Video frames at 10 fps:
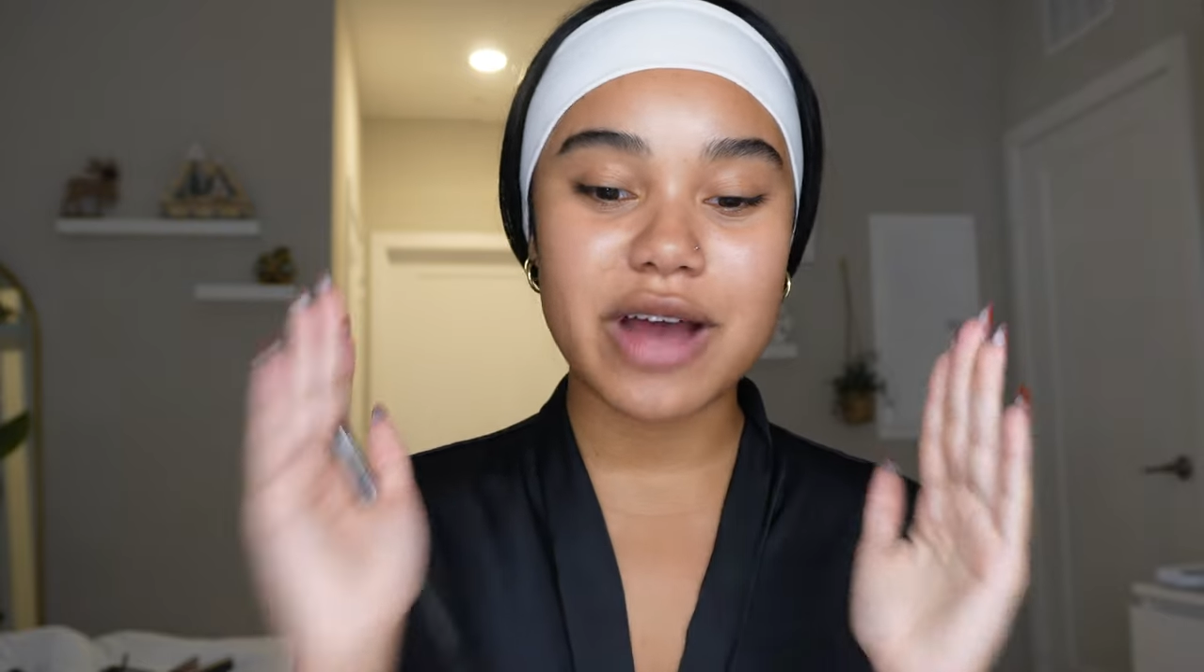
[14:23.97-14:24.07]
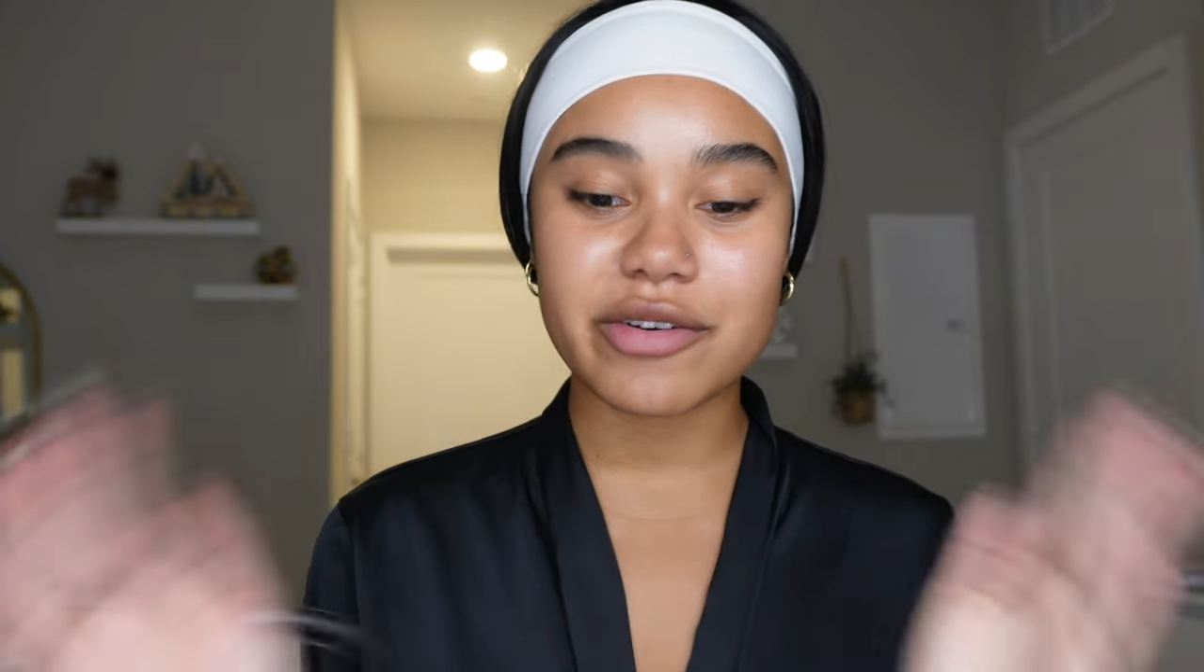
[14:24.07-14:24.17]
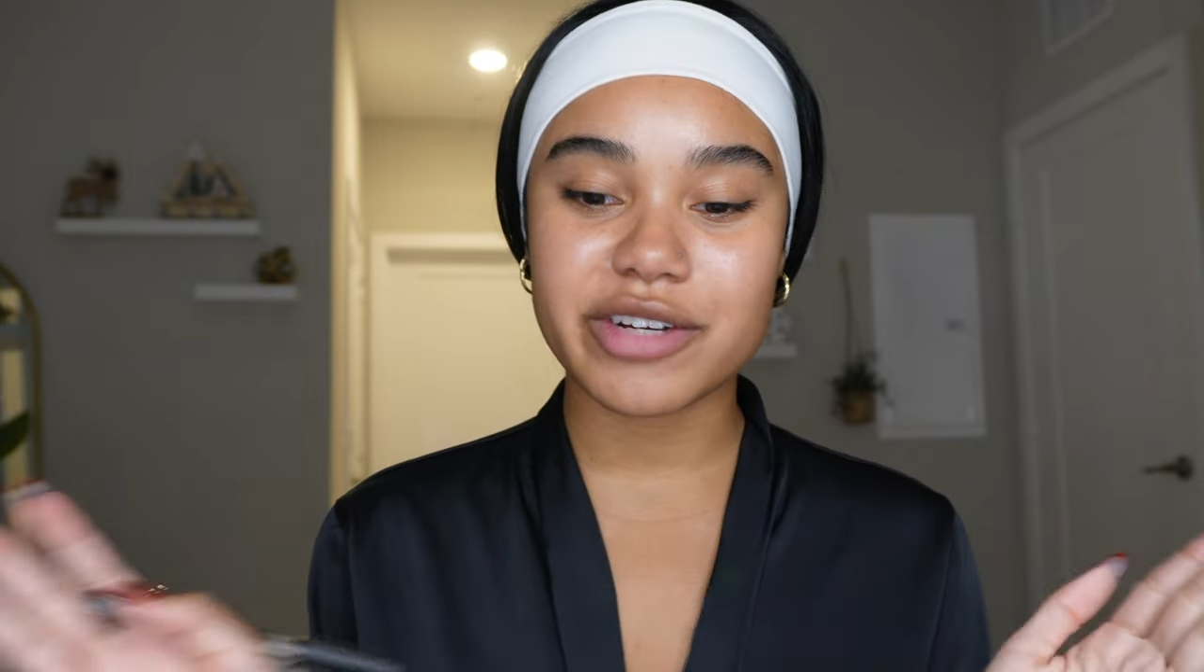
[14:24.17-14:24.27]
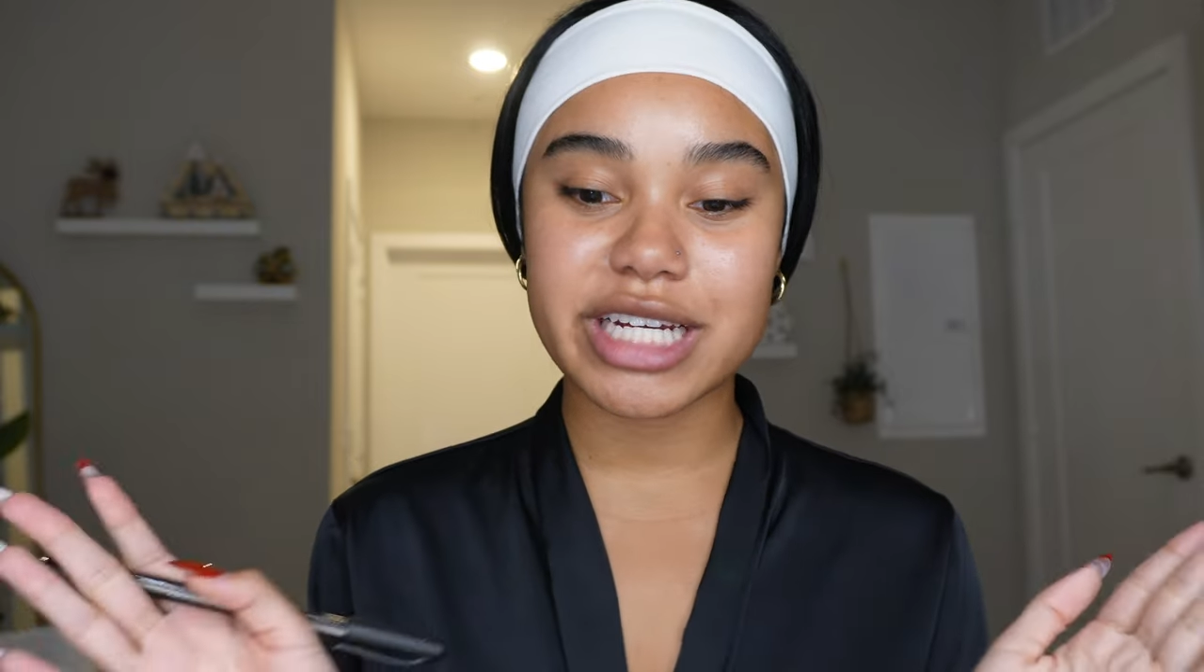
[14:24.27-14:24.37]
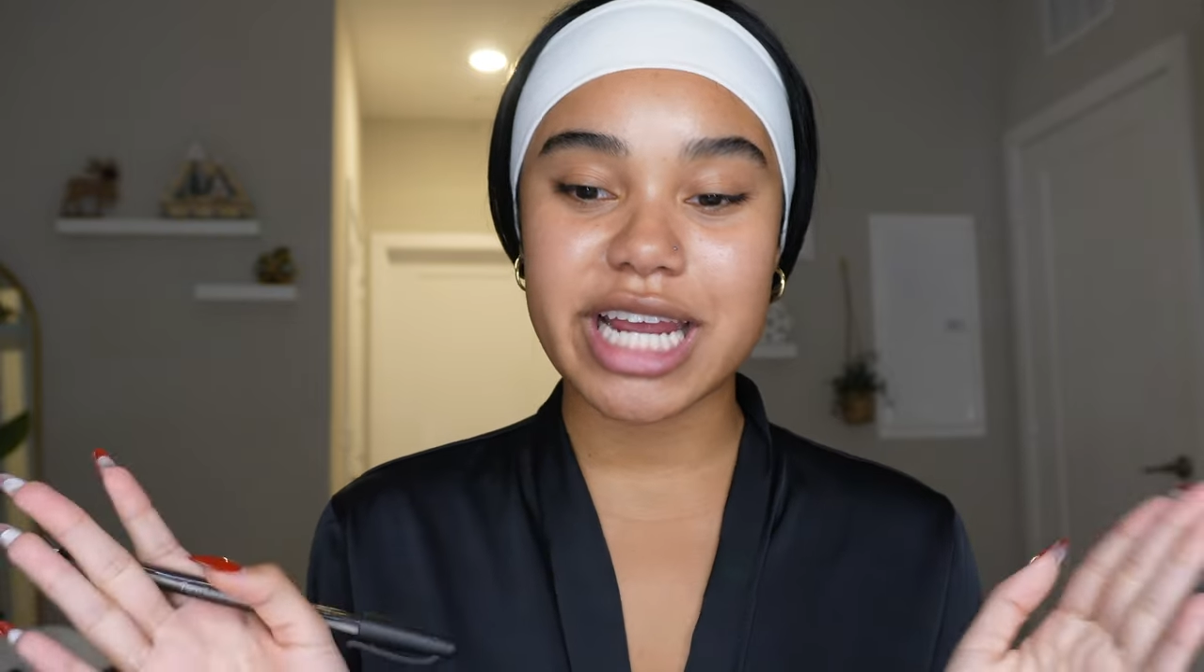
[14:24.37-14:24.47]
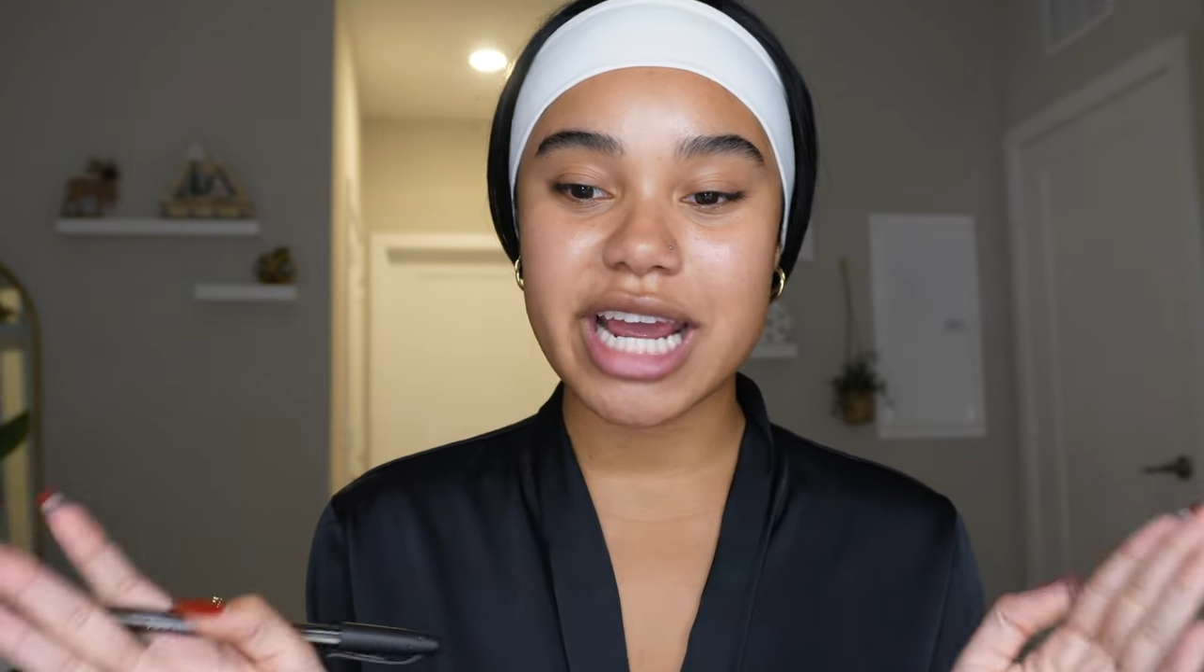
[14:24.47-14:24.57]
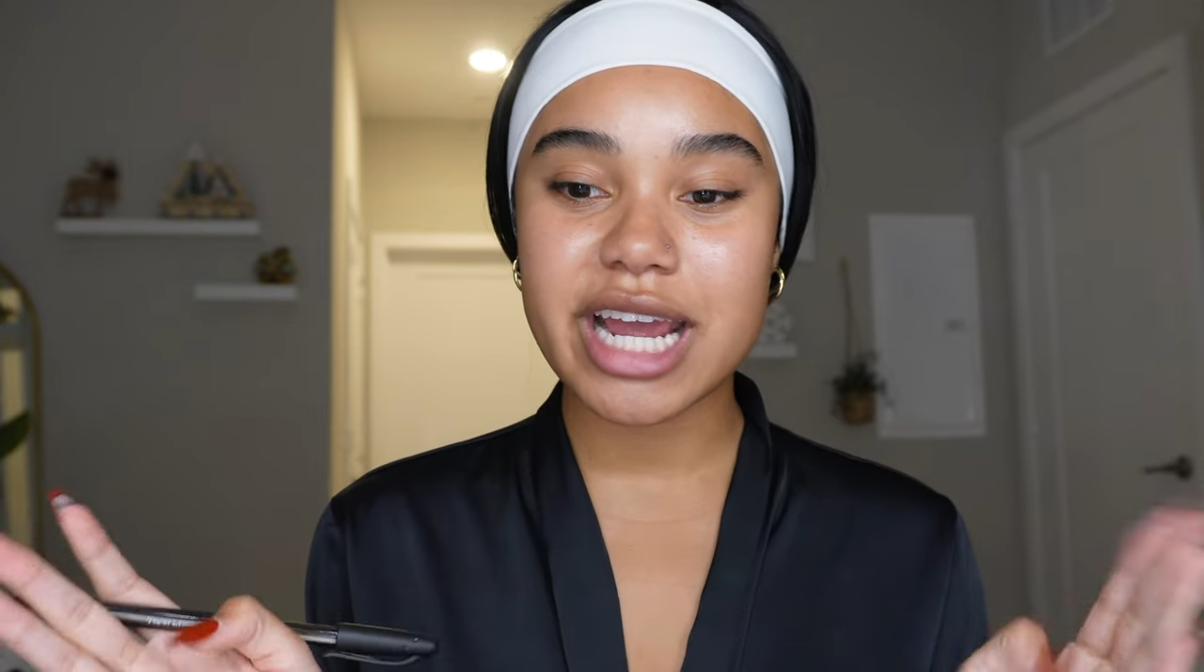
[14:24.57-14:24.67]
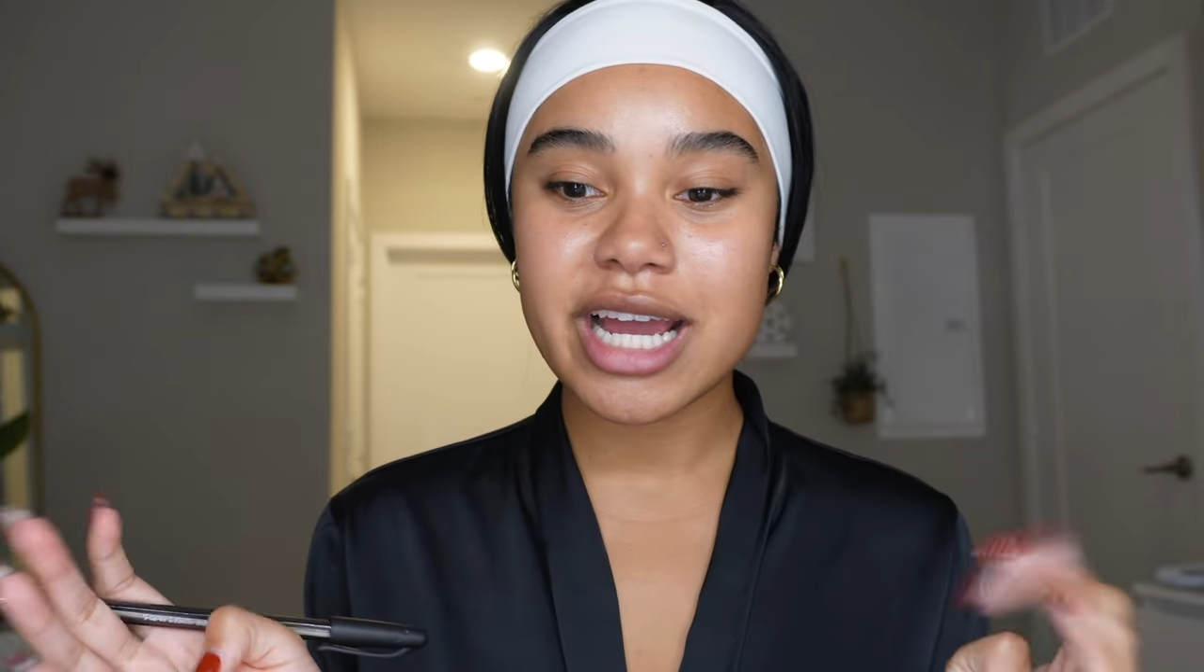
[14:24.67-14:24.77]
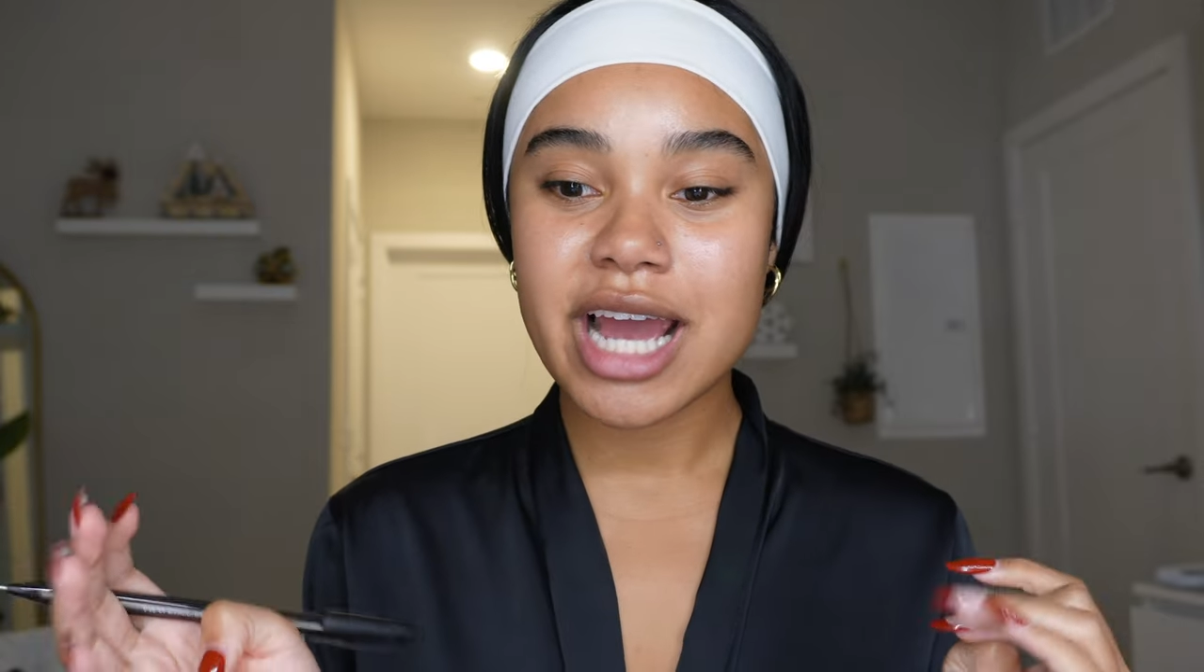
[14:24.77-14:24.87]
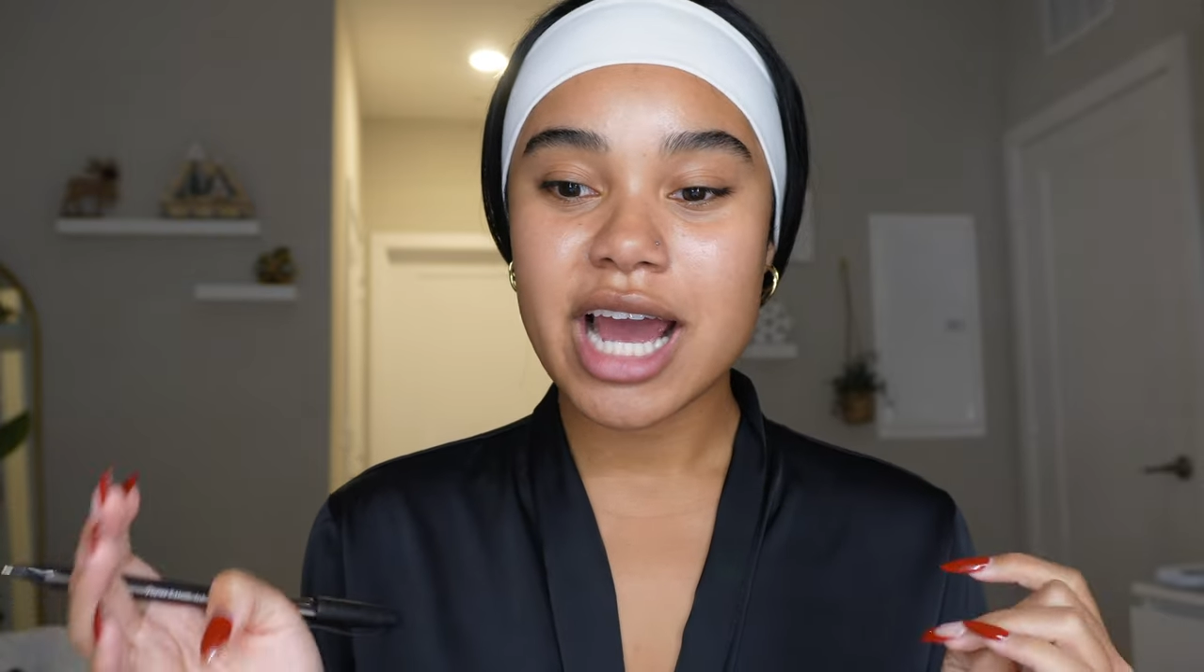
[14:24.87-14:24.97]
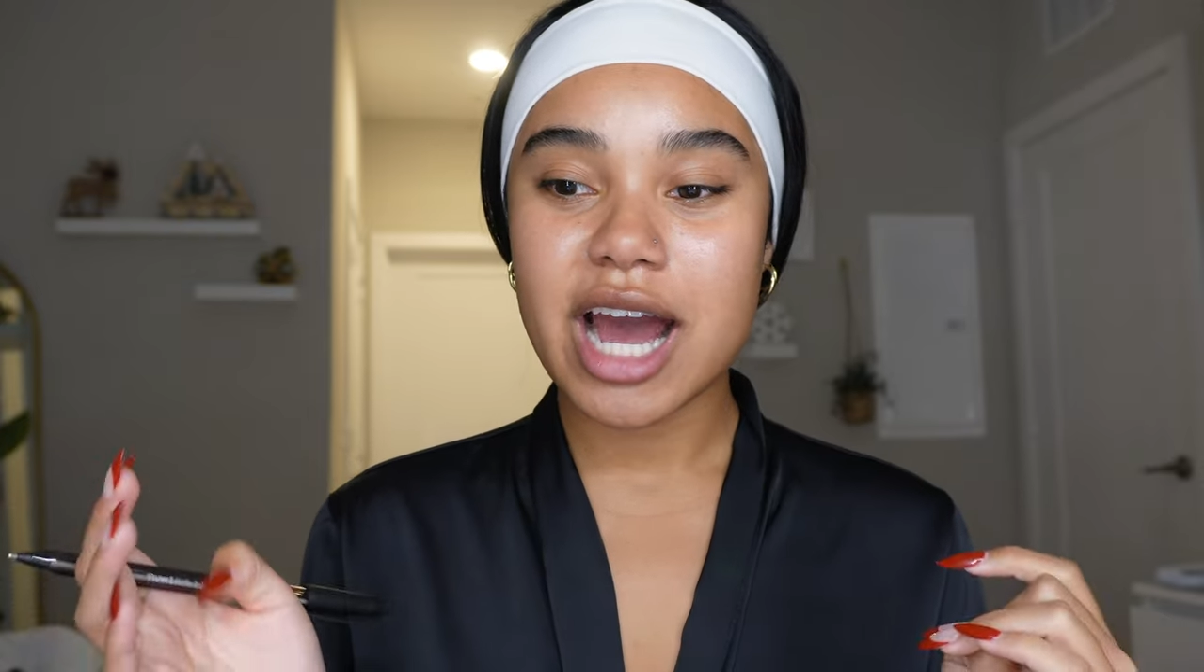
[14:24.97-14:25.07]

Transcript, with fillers: every day.